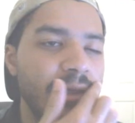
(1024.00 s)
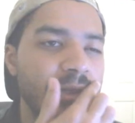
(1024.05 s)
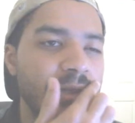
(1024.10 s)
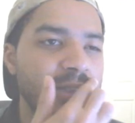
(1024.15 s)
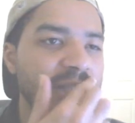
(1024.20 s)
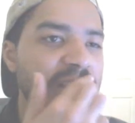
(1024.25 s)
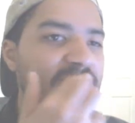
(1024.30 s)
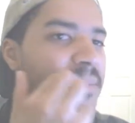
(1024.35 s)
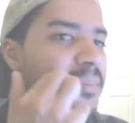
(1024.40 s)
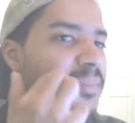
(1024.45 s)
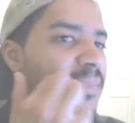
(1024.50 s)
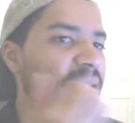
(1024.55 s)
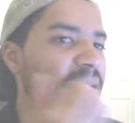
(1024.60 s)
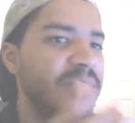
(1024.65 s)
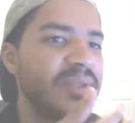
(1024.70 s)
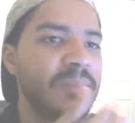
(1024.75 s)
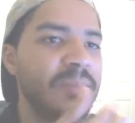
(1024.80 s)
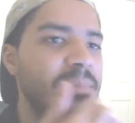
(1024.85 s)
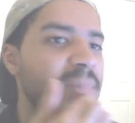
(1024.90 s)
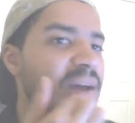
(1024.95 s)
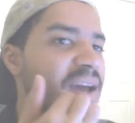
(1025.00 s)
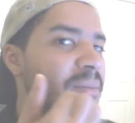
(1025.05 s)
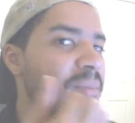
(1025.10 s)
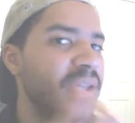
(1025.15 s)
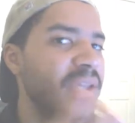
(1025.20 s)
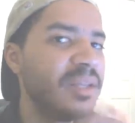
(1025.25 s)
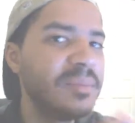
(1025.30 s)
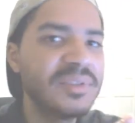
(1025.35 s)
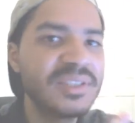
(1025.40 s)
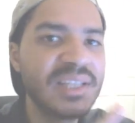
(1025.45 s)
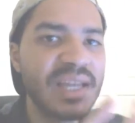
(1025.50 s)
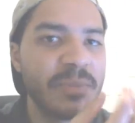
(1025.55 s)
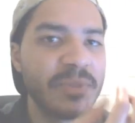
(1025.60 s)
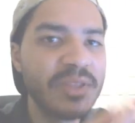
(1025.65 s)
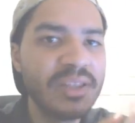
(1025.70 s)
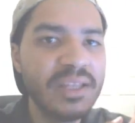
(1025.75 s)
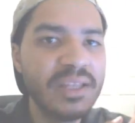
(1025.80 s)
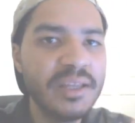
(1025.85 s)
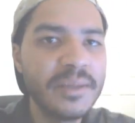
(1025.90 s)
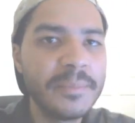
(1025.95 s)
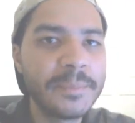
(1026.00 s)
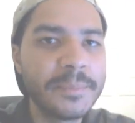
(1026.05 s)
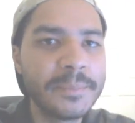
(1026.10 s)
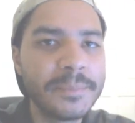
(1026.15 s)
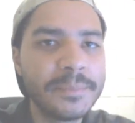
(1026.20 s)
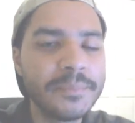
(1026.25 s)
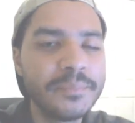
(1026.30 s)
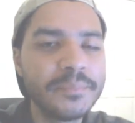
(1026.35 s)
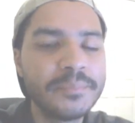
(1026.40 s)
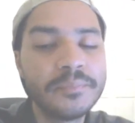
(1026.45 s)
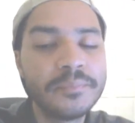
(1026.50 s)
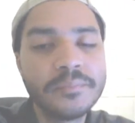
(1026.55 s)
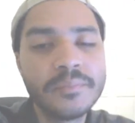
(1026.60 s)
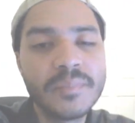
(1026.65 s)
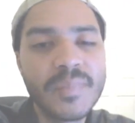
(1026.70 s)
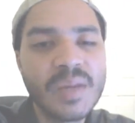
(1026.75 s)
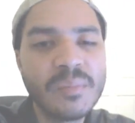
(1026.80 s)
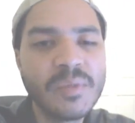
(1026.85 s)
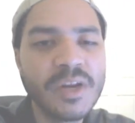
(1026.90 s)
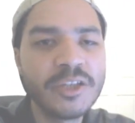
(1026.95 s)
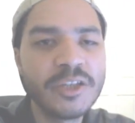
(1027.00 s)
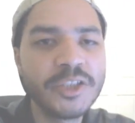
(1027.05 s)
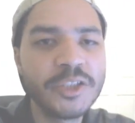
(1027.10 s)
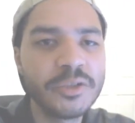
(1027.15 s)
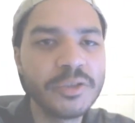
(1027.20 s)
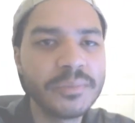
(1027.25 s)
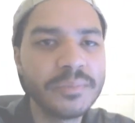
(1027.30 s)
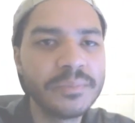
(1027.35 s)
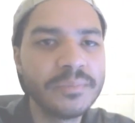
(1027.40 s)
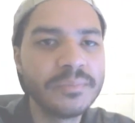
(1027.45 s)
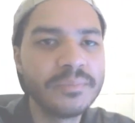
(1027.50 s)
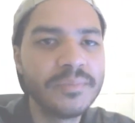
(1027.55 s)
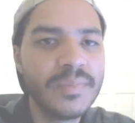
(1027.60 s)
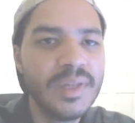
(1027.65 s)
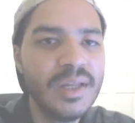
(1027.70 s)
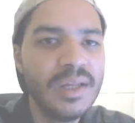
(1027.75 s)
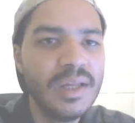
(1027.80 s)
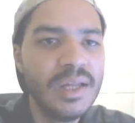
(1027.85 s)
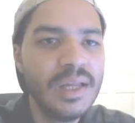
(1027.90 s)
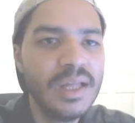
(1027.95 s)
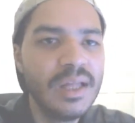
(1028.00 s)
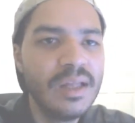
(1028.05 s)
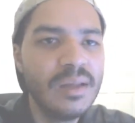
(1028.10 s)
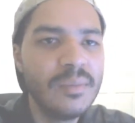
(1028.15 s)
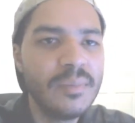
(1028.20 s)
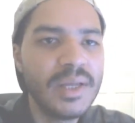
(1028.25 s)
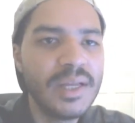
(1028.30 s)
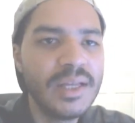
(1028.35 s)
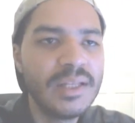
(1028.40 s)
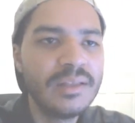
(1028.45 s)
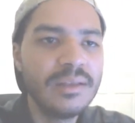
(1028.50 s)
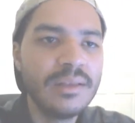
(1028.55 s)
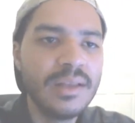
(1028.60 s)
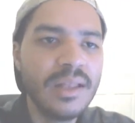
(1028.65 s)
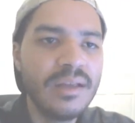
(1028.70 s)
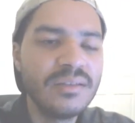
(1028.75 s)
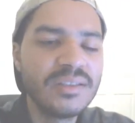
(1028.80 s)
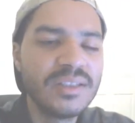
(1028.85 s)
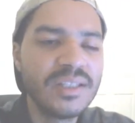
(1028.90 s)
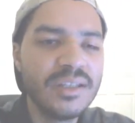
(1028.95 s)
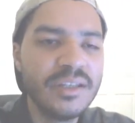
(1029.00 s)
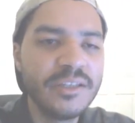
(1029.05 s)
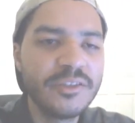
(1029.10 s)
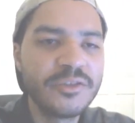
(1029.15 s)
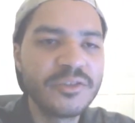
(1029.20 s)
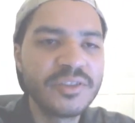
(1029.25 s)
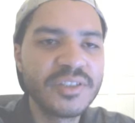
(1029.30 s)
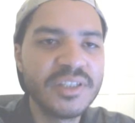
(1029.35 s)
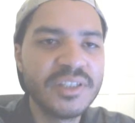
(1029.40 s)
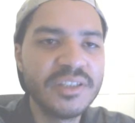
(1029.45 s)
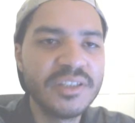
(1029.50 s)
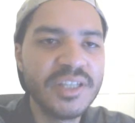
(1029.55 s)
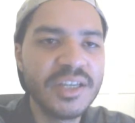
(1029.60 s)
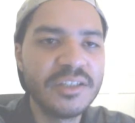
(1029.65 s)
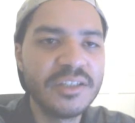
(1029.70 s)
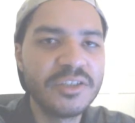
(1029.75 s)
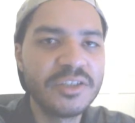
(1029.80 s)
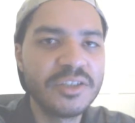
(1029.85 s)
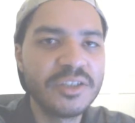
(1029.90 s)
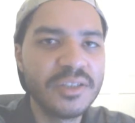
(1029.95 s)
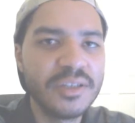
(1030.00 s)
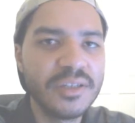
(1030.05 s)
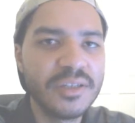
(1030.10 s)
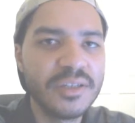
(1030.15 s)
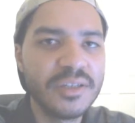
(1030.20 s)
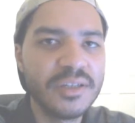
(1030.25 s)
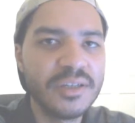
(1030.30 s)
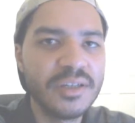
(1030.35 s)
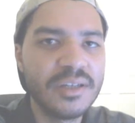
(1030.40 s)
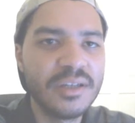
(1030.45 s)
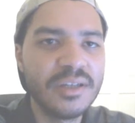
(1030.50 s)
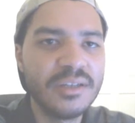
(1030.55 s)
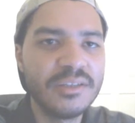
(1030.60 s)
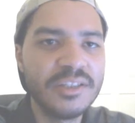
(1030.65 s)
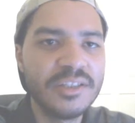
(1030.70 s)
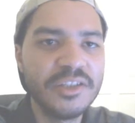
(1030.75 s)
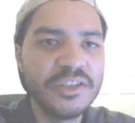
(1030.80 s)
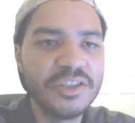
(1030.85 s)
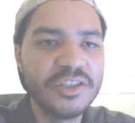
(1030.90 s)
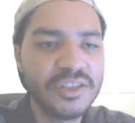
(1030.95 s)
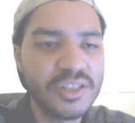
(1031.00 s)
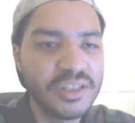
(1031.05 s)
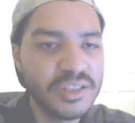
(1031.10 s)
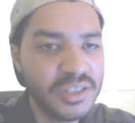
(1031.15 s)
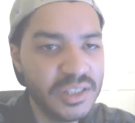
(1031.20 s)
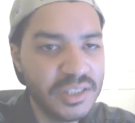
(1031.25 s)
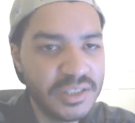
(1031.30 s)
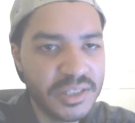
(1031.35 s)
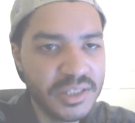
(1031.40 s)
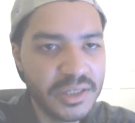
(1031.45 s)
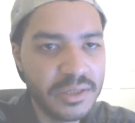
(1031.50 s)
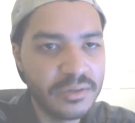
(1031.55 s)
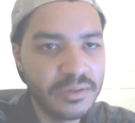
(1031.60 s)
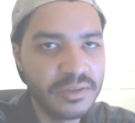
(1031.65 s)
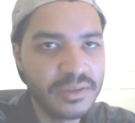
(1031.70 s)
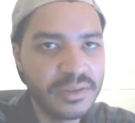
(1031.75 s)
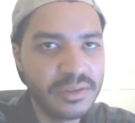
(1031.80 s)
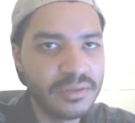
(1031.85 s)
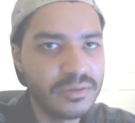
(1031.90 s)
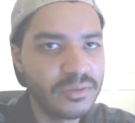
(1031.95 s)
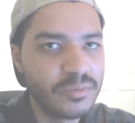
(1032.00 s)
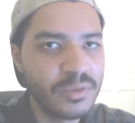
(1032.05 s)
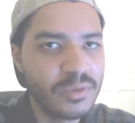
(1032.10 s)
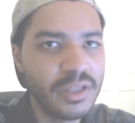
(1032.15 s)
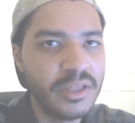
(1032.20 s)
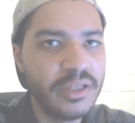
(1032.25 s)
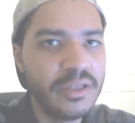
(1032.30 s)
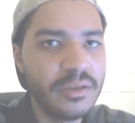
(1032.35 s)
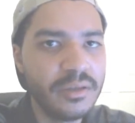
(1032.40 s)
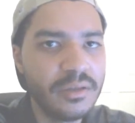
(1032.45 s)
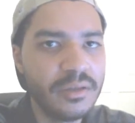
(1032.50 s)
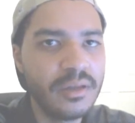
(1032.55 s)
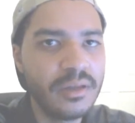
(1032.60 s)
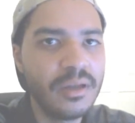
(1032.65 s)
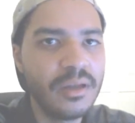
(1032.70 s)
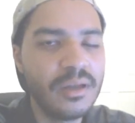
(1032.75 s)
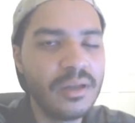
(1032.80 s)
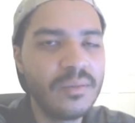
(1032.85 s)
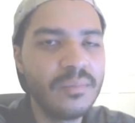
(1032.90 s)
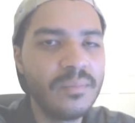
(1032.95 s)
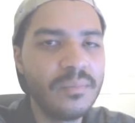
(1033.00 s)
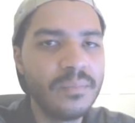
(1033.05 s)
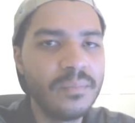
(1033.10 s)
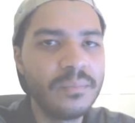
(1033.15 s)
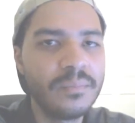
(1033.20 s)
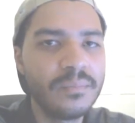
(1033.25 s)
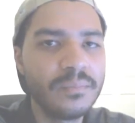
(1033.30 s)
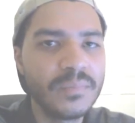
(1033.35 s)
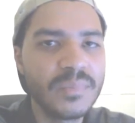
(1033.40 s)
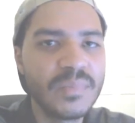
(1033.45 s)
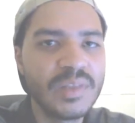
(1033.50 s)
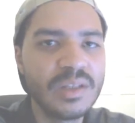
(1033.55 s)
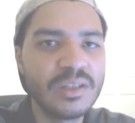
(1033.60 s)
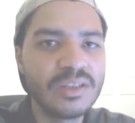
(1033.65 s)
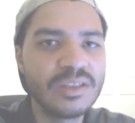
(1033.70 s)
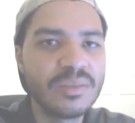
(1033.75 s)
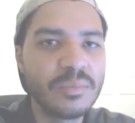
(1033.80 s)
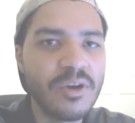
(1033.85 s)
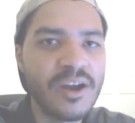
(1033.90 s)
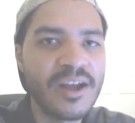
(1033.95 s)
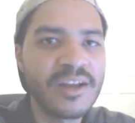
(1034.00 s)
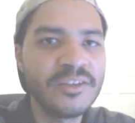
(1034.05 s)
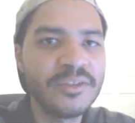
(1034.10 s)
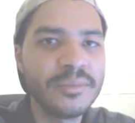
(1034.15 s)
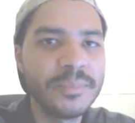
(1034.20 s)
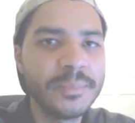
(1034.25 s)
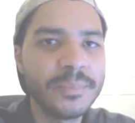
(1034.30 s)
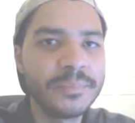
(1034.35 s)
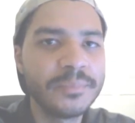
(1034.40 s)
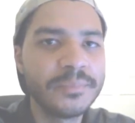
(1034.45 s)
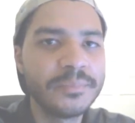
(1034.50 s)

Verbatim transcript: the top lips and bottom lips type of thing. I'm not sure. But that was an interesting touch and attention to detail. It was really um, surprising.